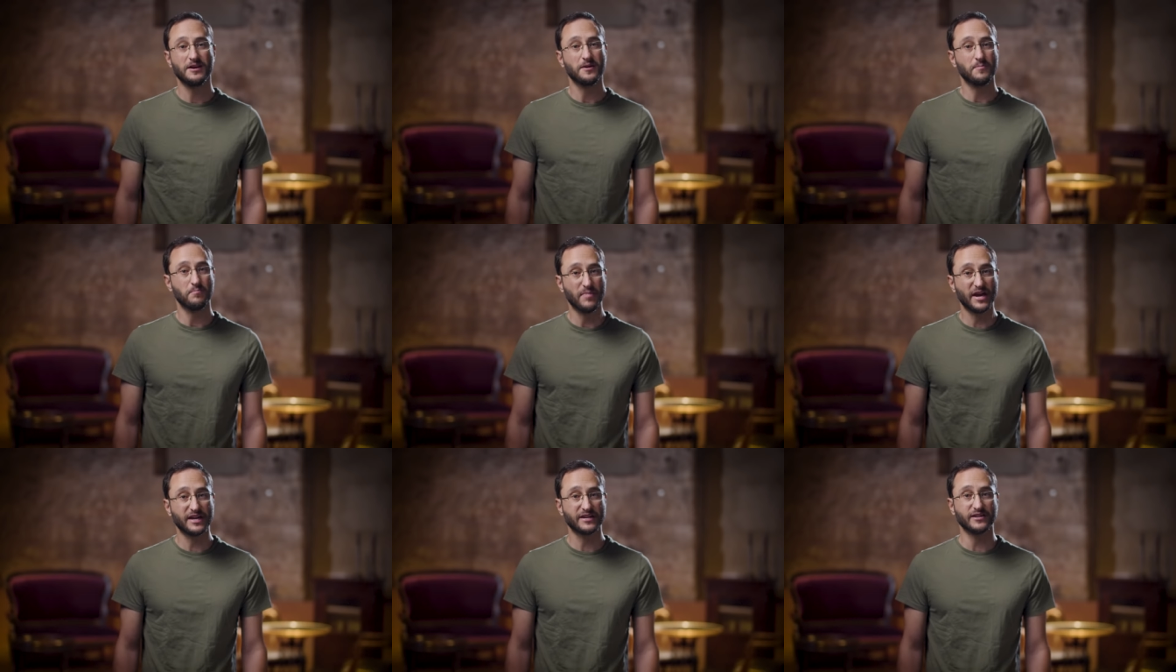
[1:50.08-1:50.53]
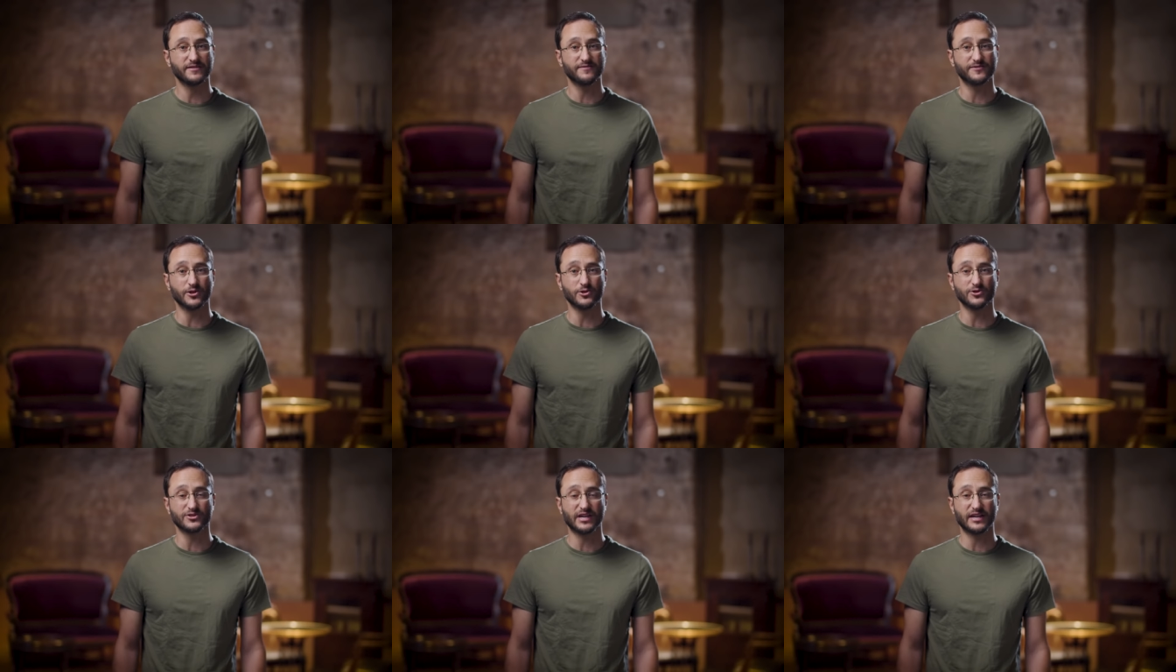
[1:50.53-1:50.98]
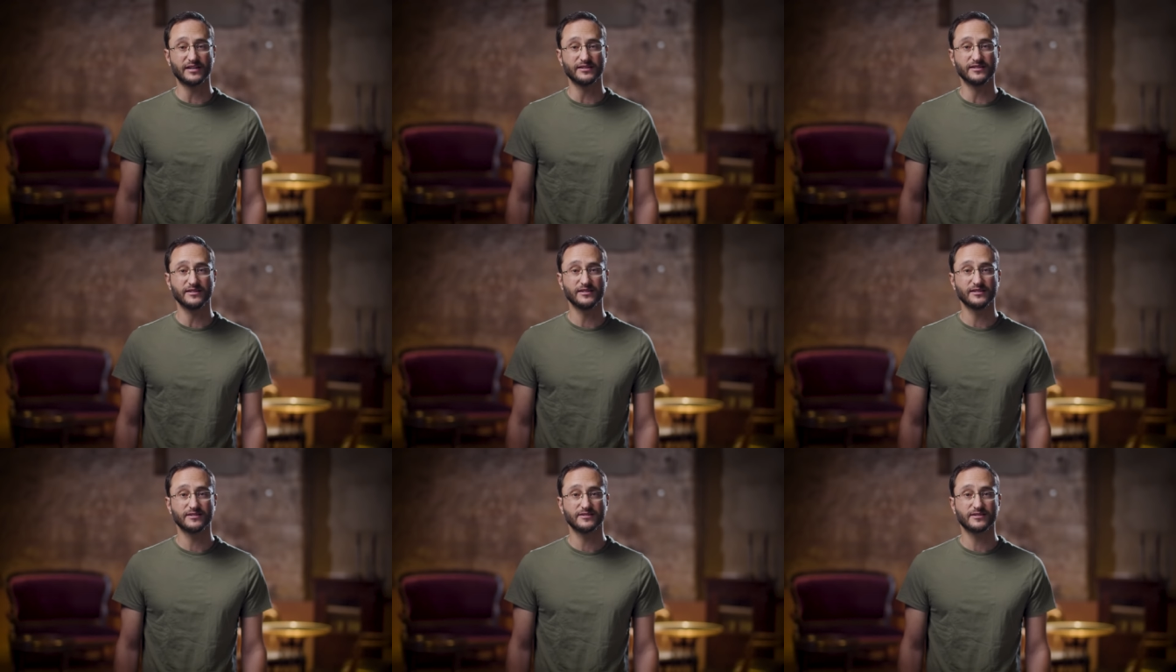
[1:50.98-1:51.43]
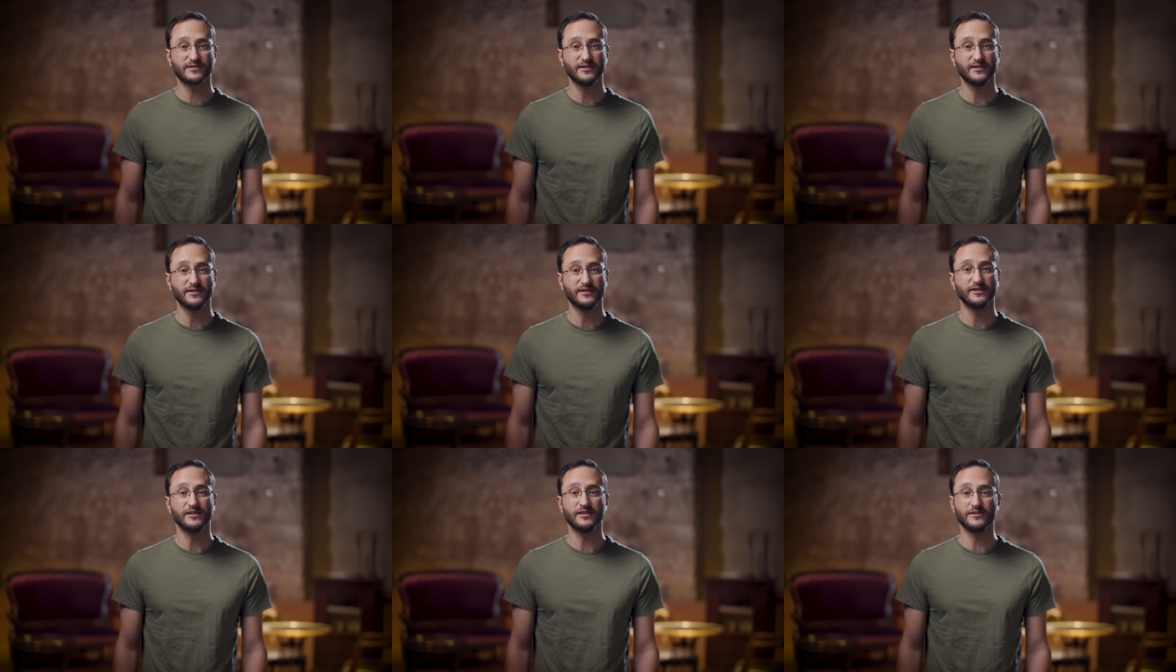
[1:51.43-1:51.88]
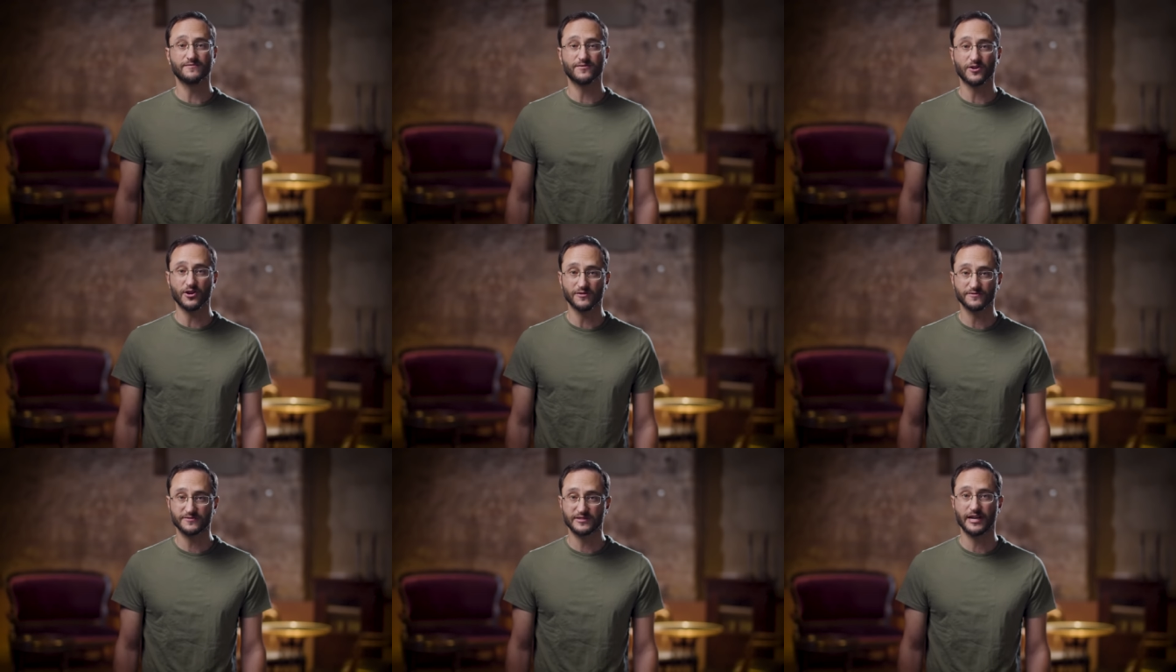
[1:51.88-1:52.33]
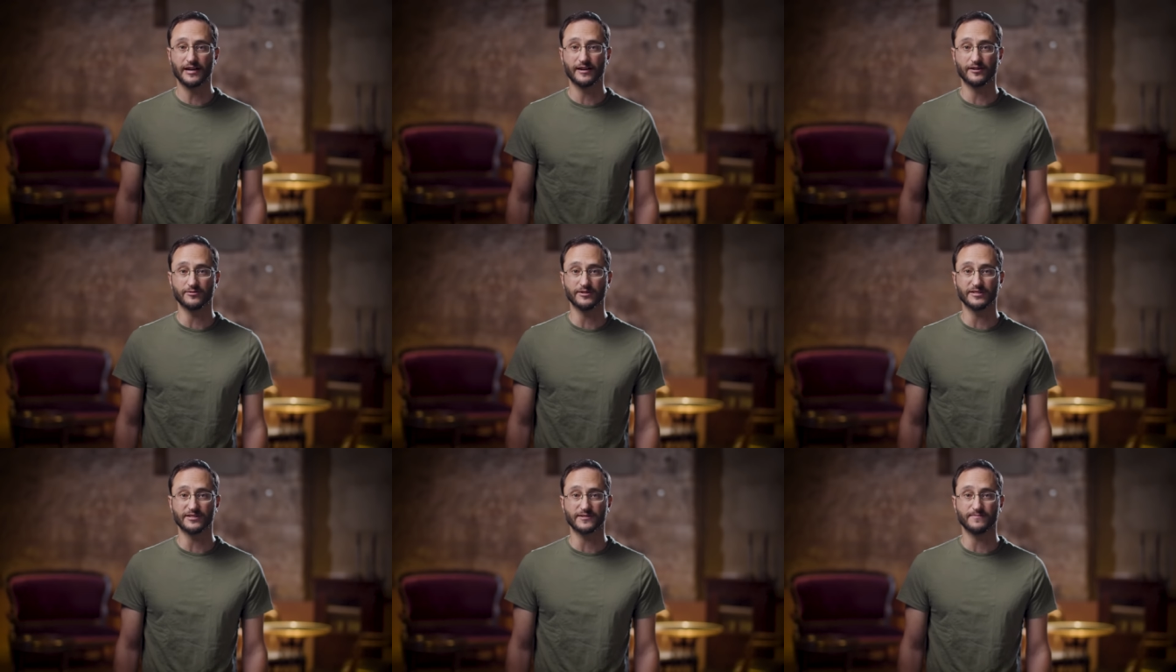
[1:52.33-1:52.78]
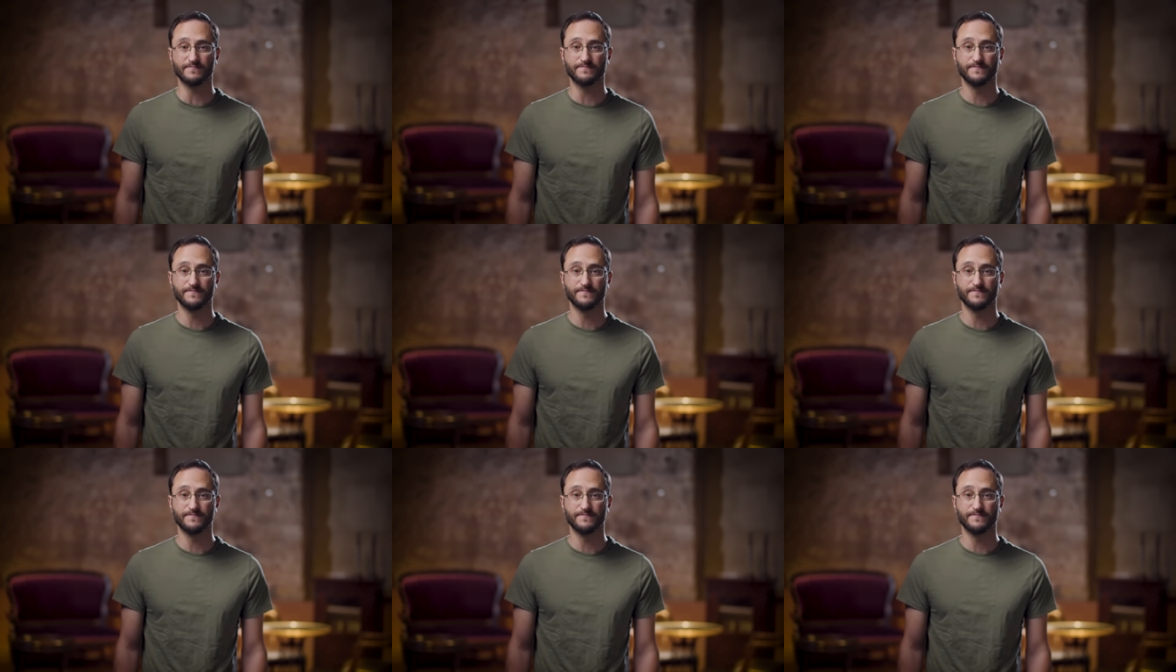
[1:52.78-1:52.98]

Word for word: Many of those ideas involved terrorism.